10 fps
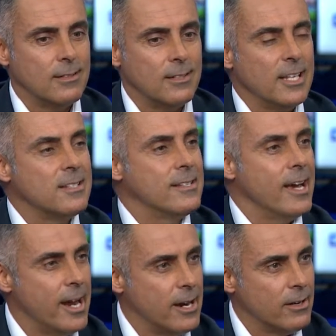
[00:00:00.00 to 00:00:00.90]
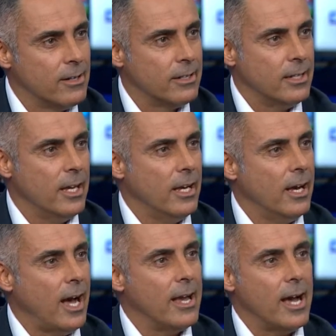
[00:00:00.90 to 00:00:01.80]
is there.
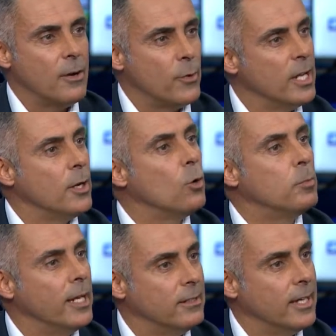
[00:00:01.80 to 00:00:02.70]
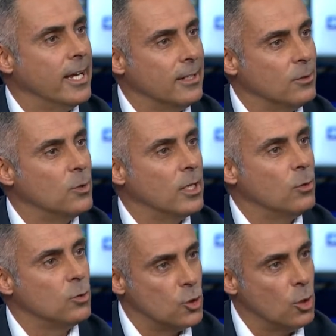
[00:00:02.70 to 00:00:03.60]
I really hope that he can do a
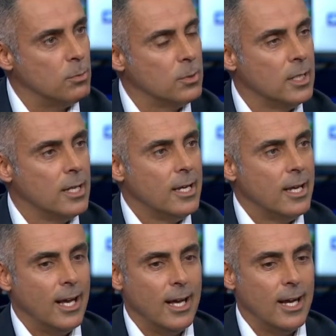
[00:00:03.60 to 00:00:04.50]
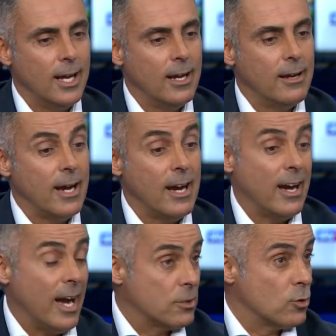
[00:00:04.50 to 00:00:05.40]
good job.
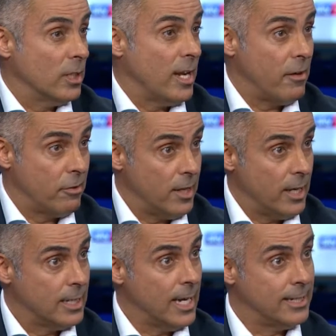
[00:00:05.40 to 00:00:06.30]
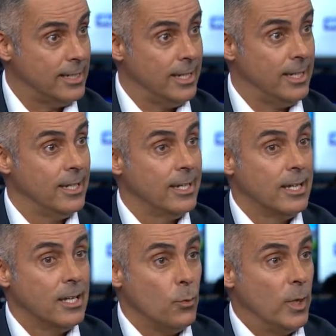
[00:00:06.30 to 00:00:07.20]
Actually, I think that
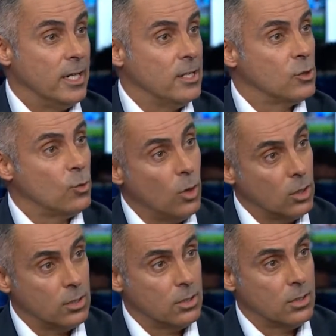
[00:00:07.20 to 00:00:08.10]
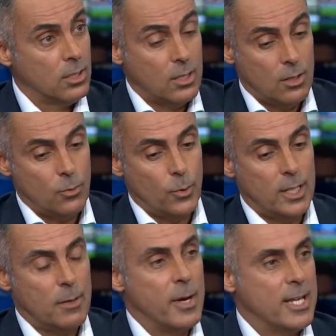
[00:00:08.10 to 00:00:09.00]
with this squad, with
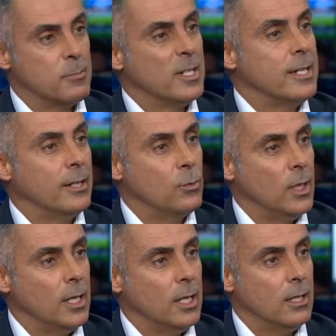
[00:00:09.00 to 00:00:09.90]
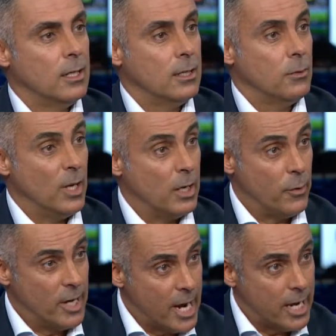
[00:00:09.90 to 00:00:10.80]
the basement that we
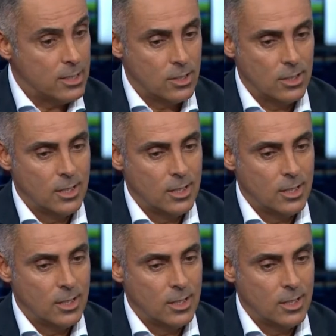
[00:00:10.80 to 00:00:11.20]
create,